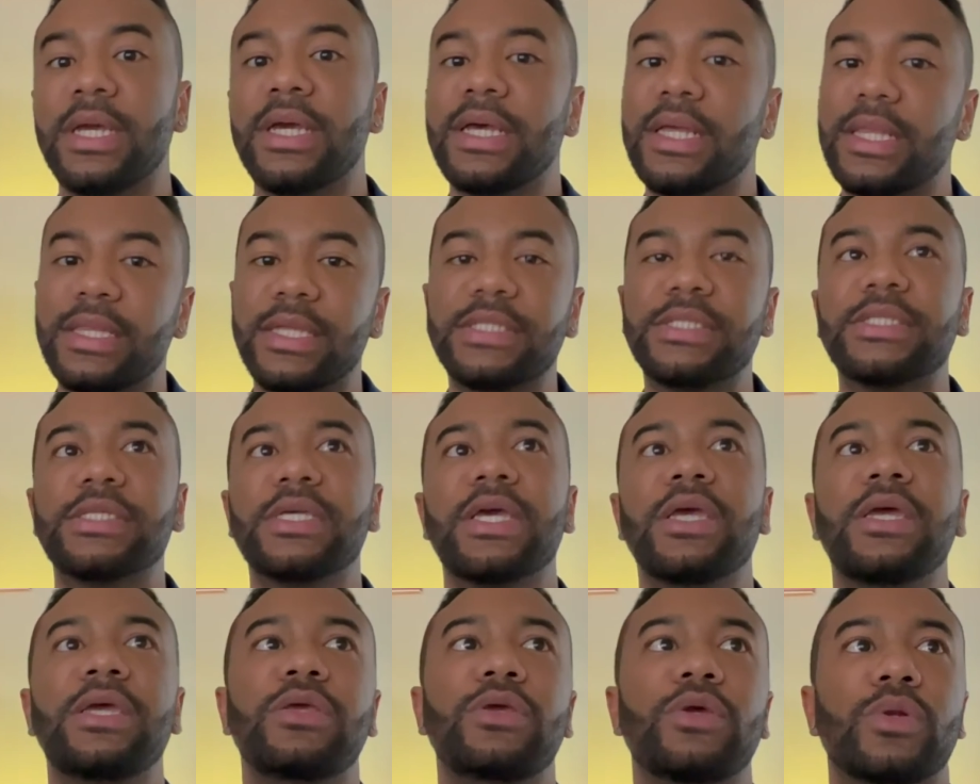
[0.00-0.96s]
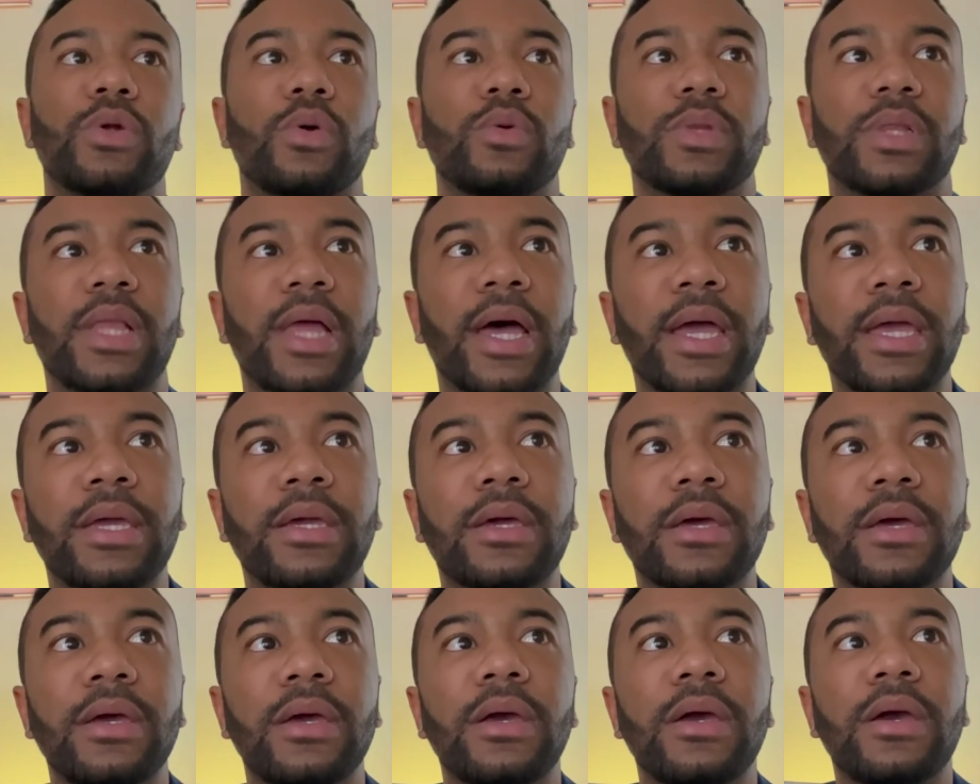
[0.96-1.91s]
let's say you don't like
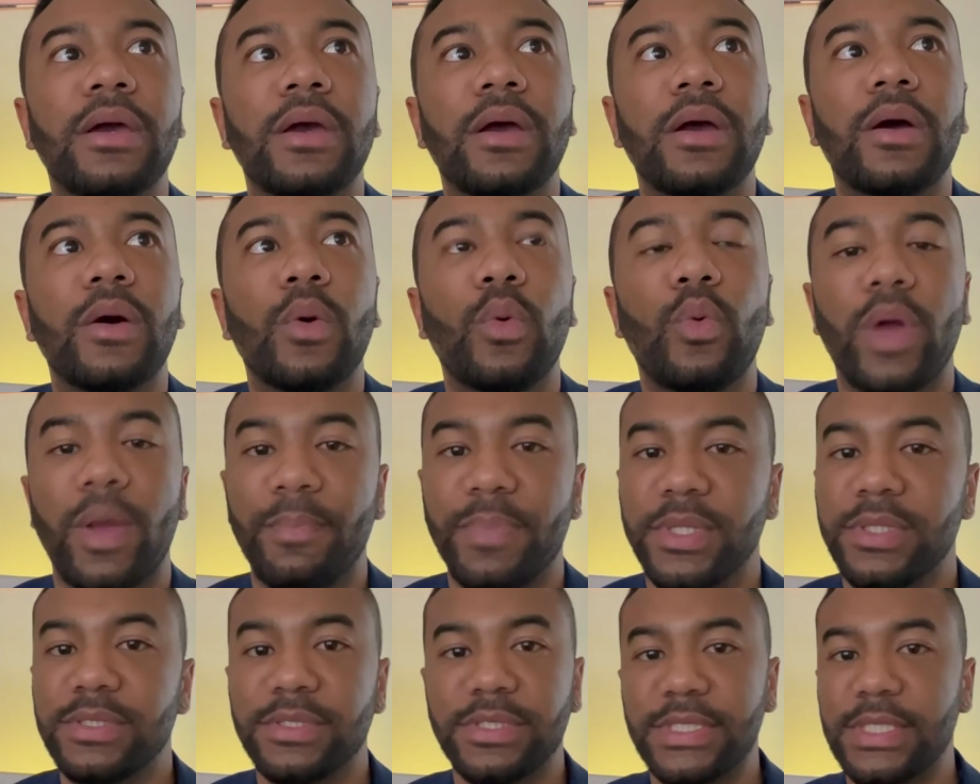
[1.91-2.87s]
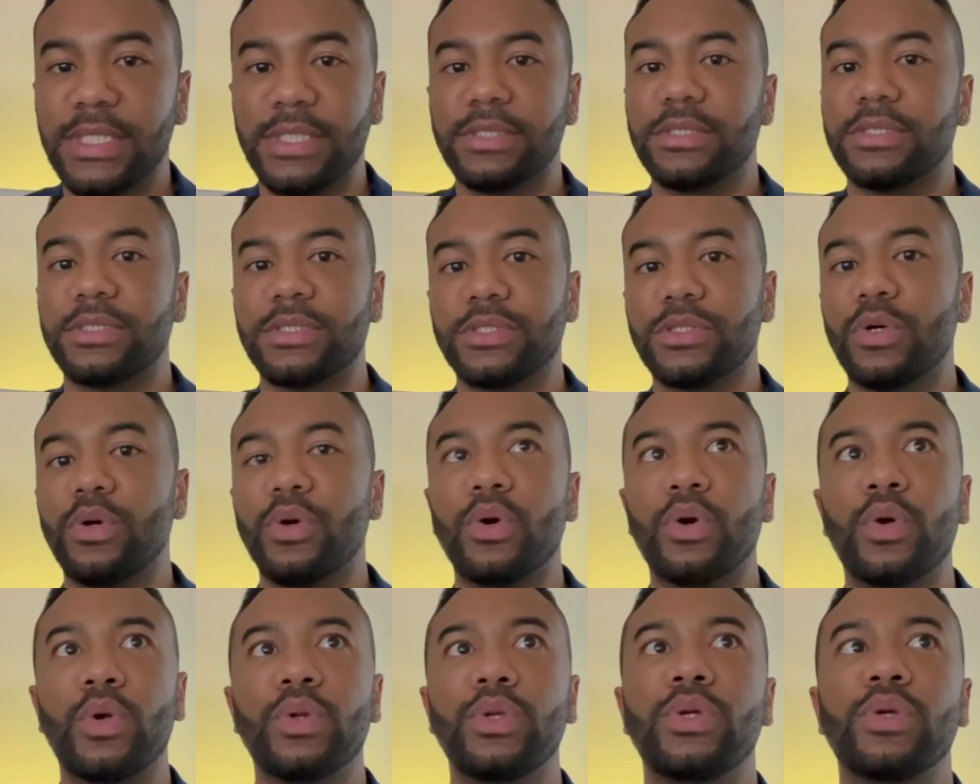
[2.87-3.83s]
weapon sales
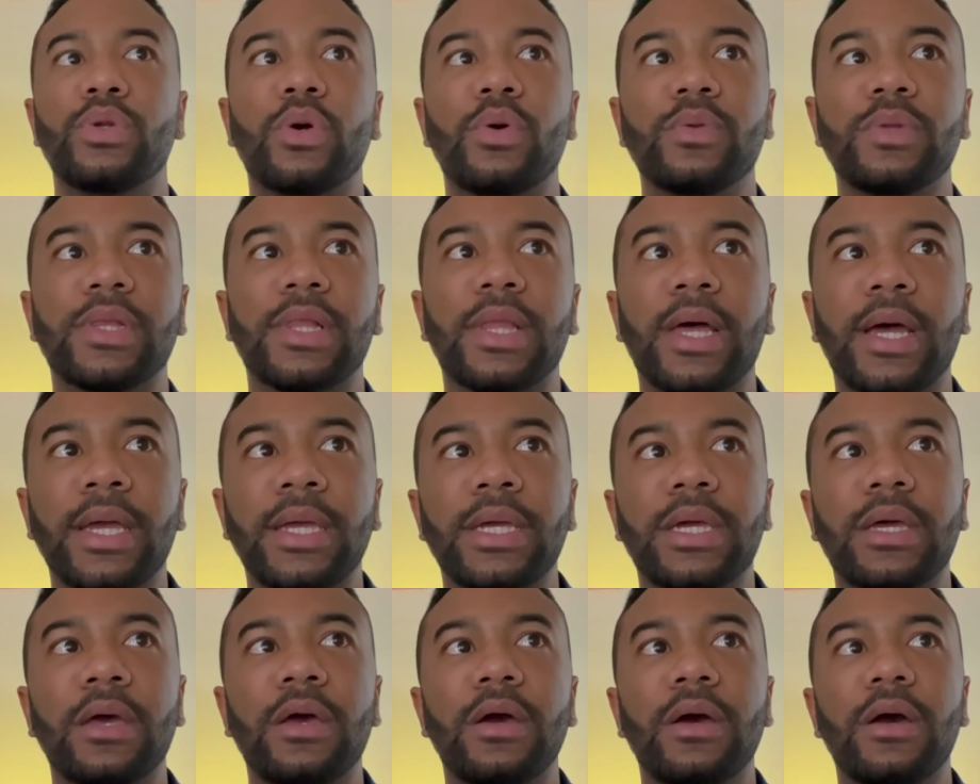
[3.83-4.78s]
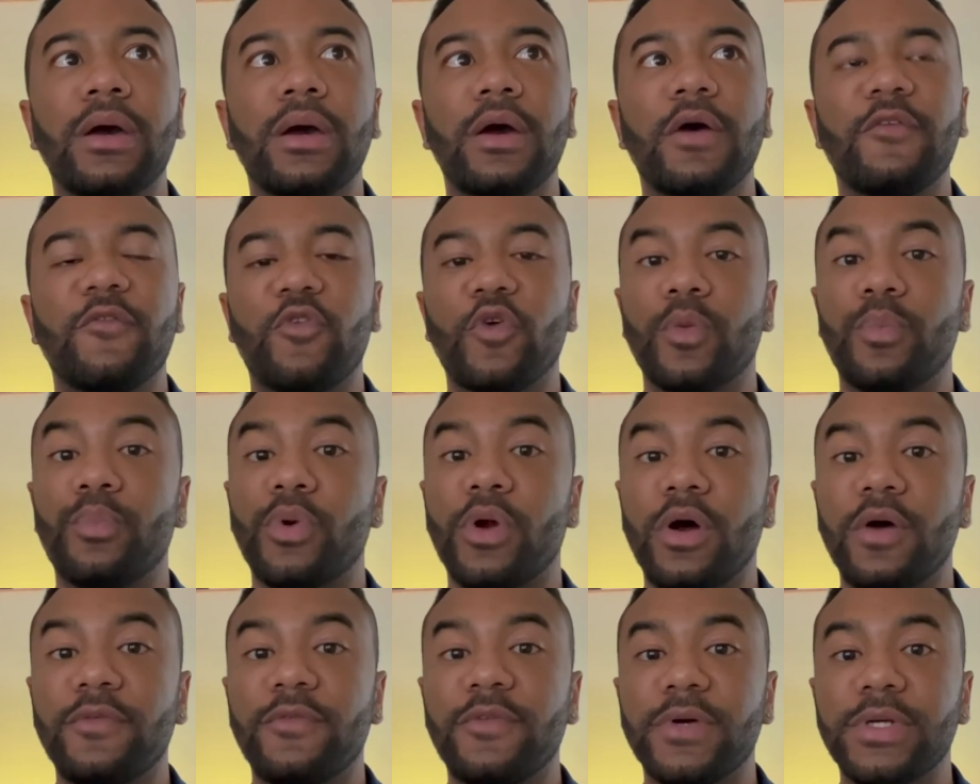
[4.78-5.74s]
or you don't like
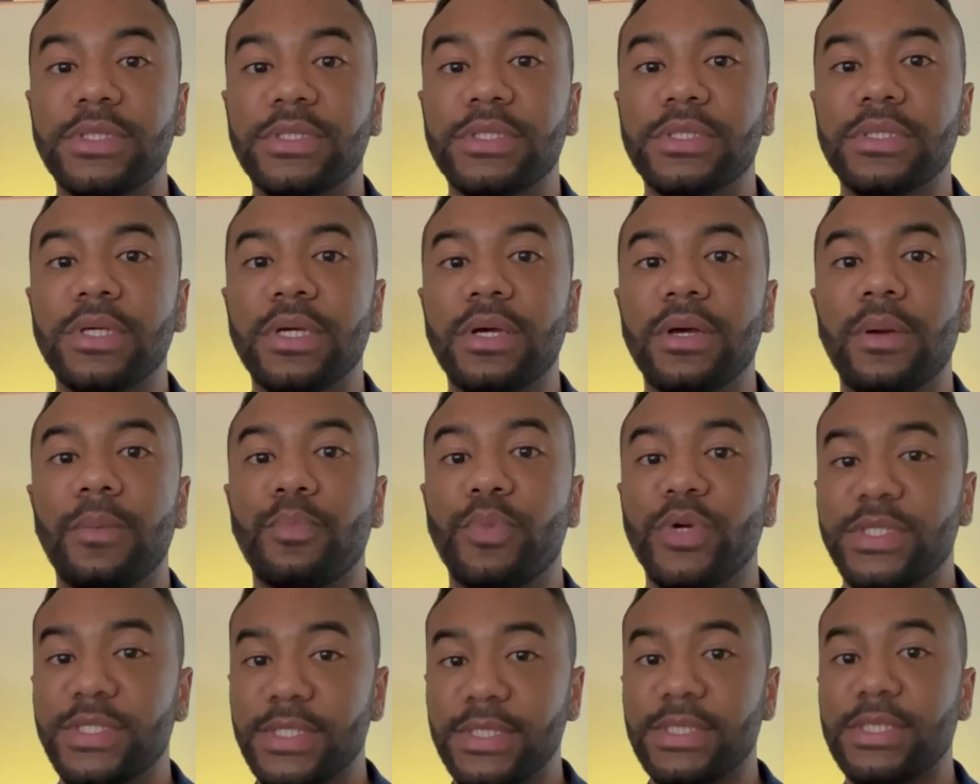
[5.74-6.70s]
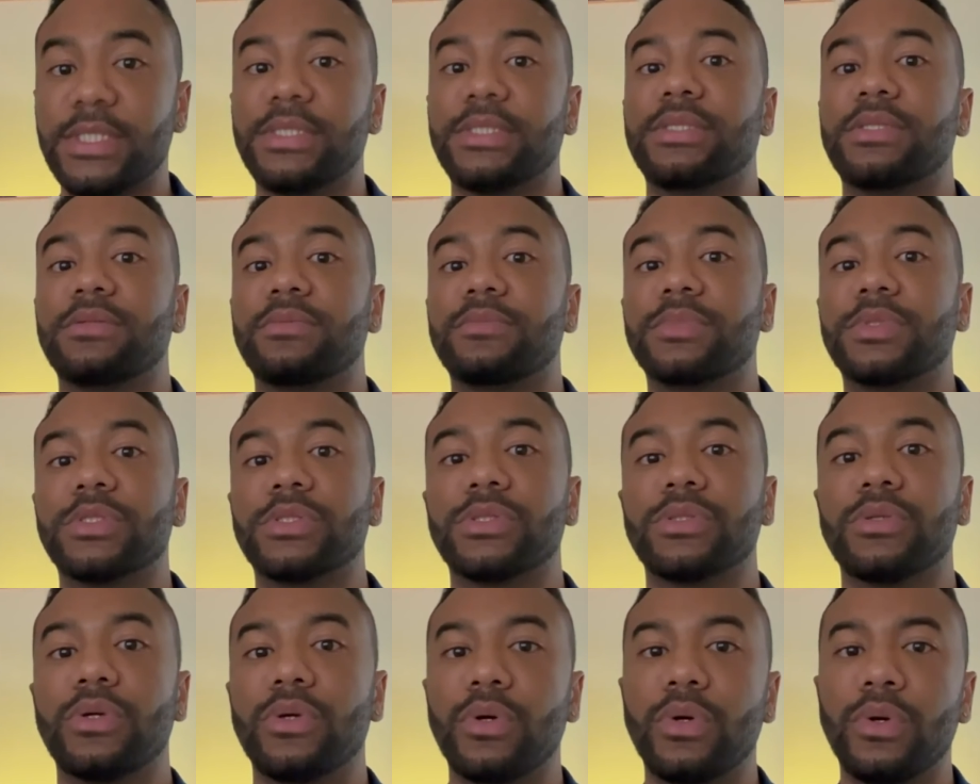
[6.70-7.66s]
for-profit prison systems
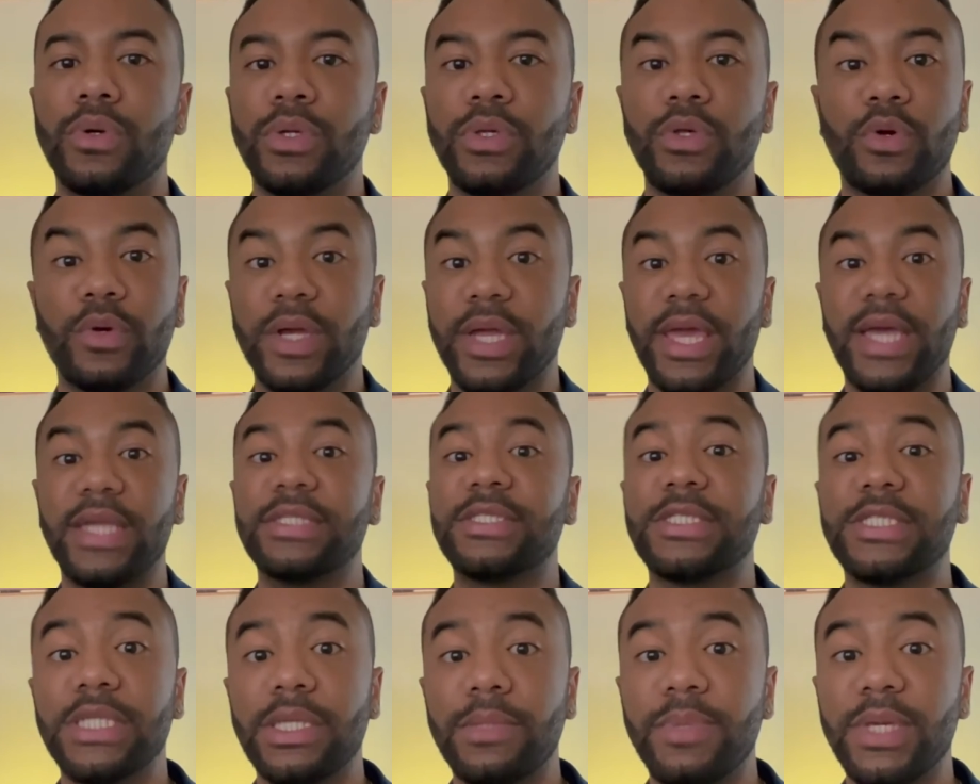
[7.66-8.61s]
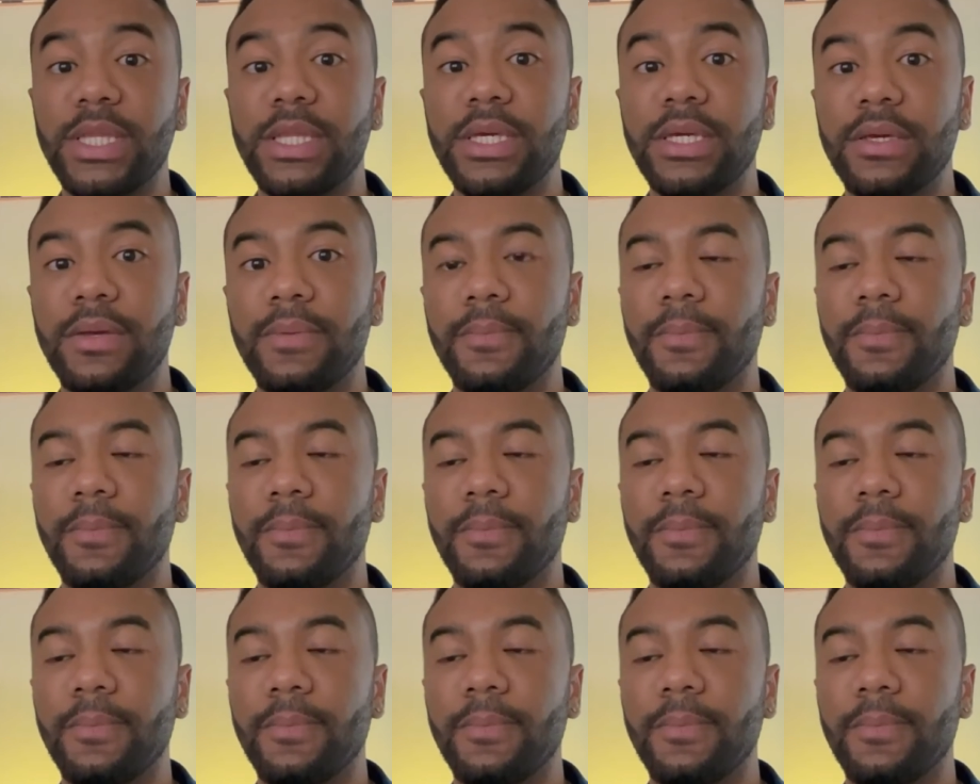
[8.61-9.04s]
or you're against CBD,